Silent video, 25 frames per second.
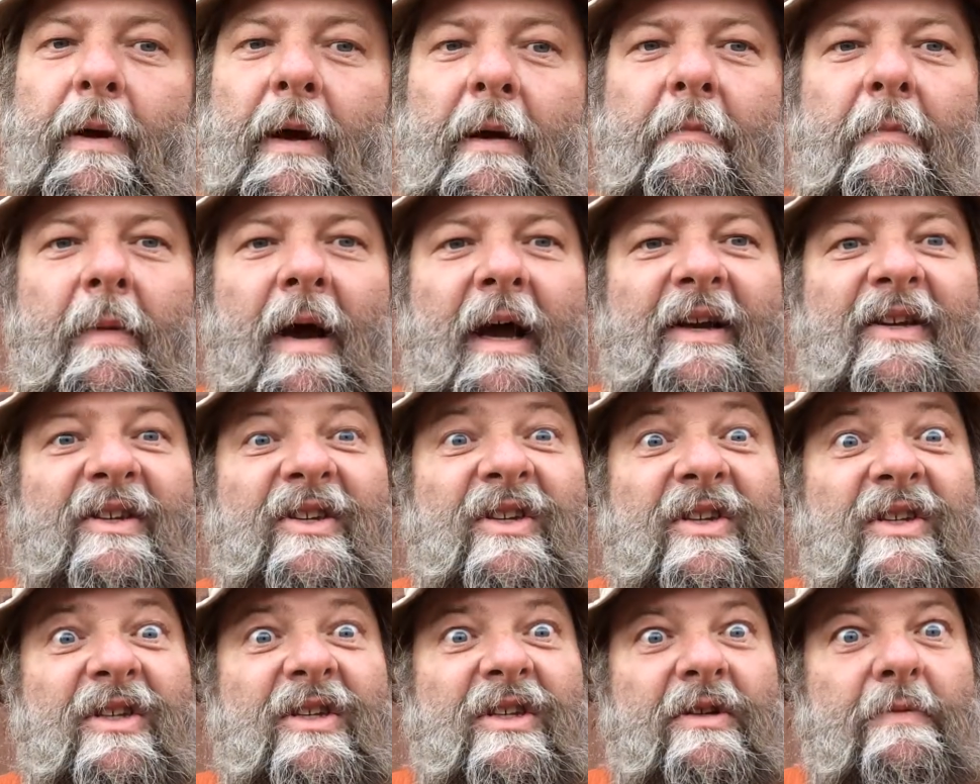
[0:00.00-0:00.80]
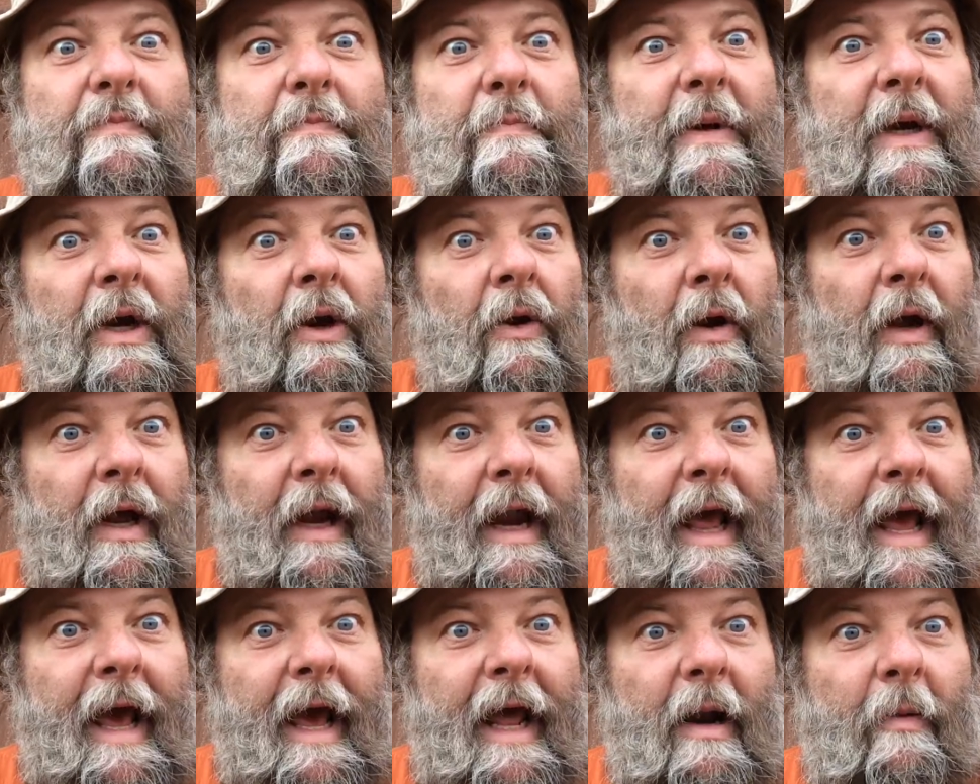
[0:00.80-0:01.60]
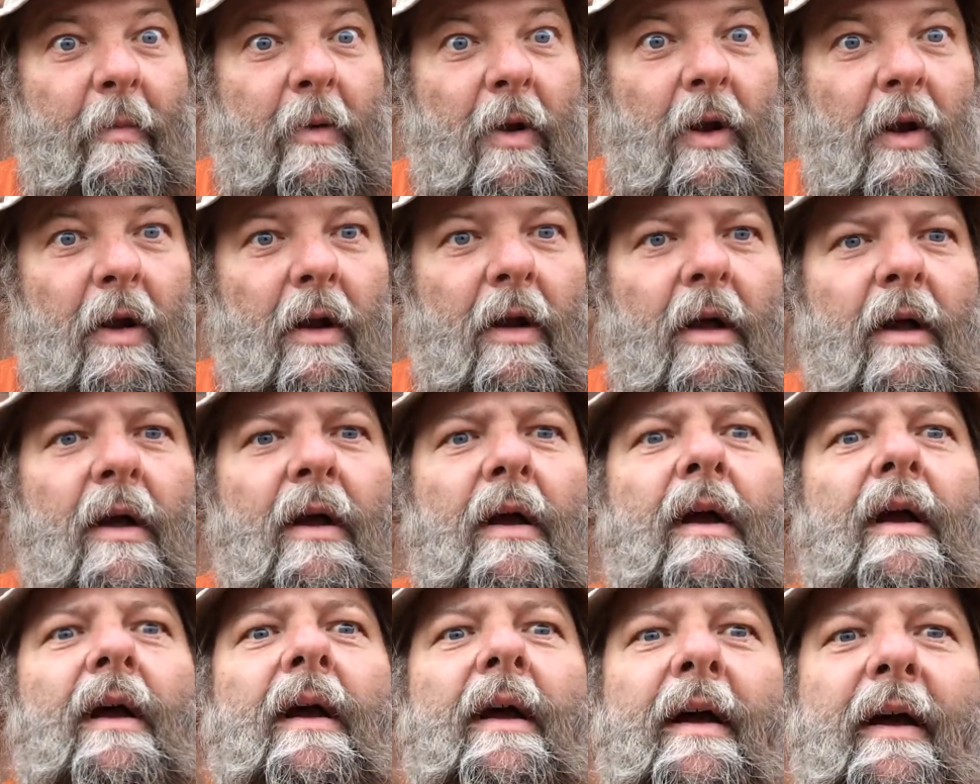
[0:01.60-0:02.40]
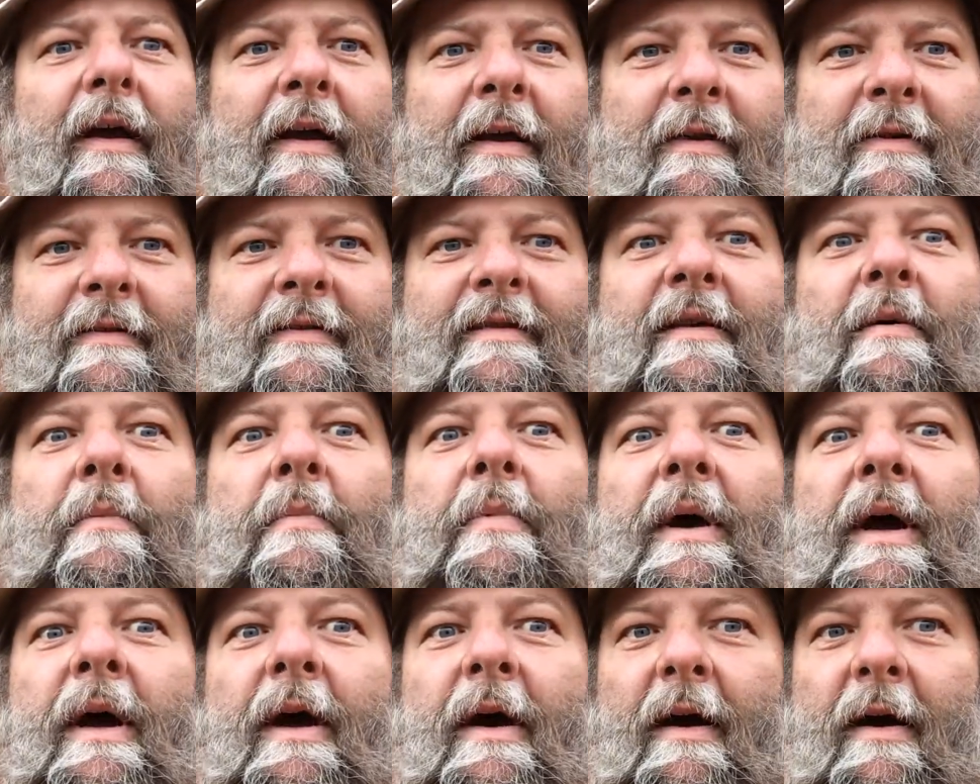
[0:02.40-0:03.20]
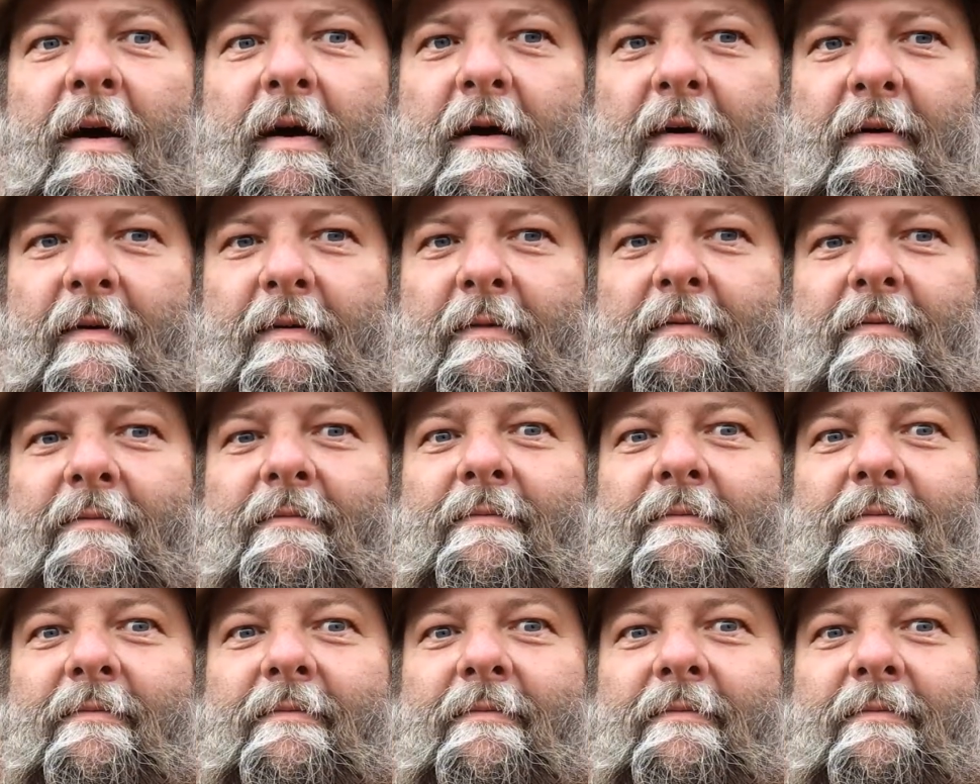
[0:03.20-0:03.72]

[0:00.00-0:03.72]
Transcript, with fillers: but my spirit animal is the bear.